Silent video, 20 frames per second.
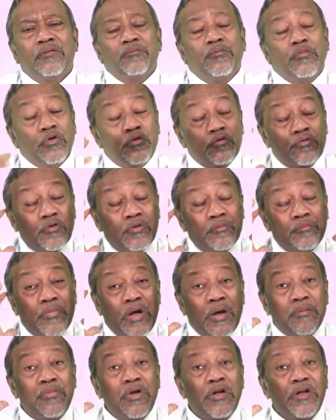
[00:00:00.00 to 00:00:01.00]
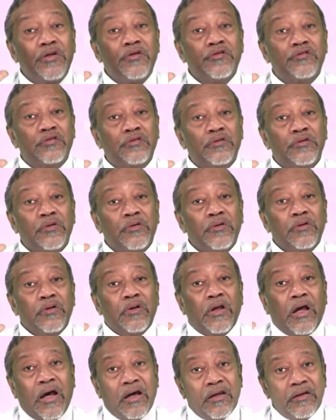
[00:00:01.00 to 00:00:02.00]
beautiful memories,
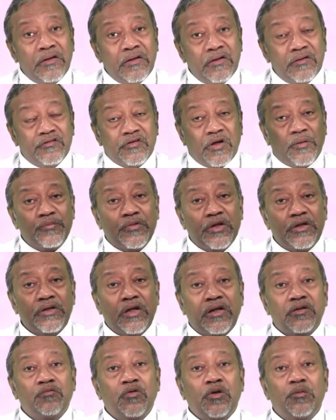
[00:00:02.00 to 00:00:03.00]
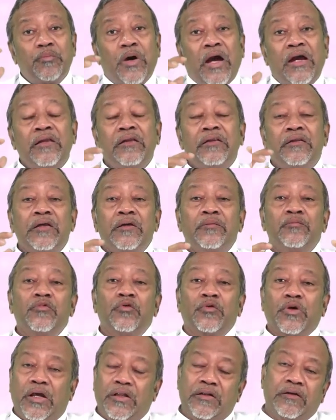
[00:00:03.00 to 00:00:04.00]
and something that will bind them
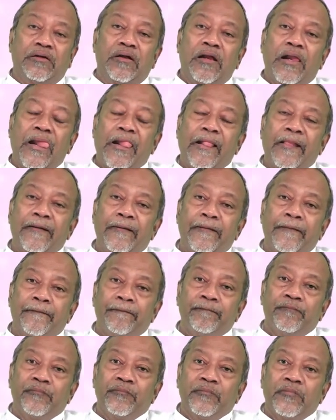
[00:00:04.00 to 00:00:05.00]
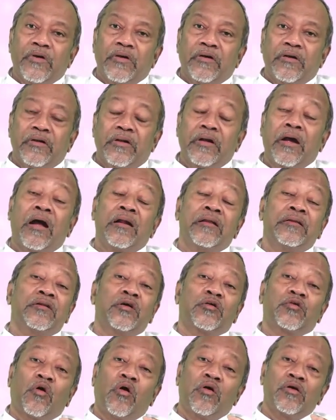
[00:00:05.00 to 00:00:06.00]
together. Regarding the
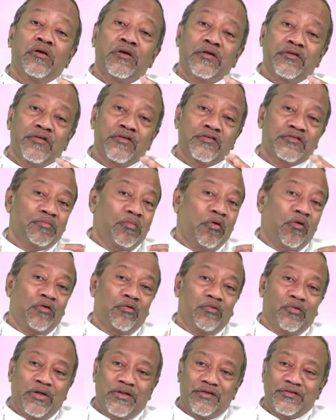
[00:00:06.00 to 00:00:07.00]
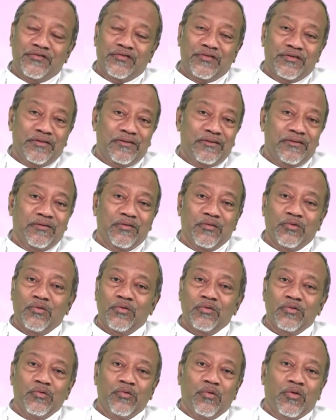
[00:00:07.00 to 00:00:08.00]
toddler, the small ones, you know,
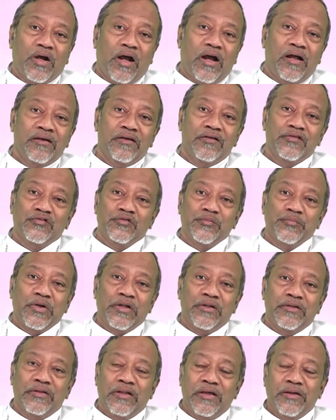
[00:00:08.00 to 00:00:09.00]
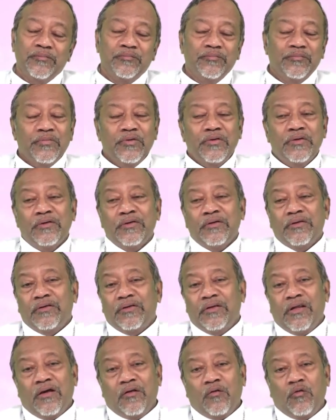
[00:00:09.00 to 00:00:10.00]
you can't discipline them.
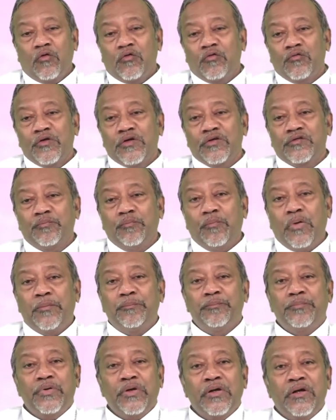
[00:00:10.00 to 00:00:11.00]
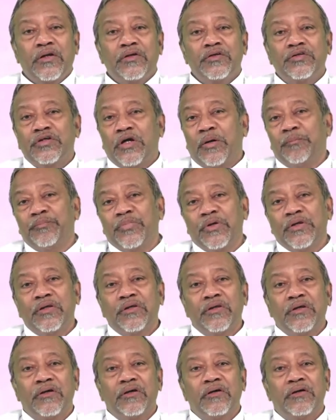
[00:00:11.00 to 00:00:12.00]
They are always bumping and jumping
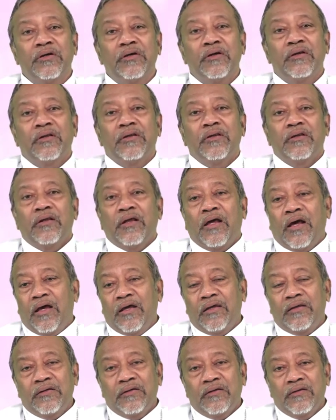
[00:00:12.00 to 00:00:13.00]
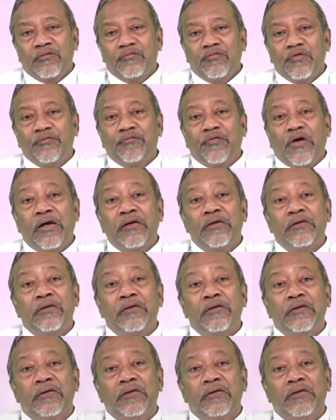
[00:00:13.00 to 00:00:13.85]
here and we find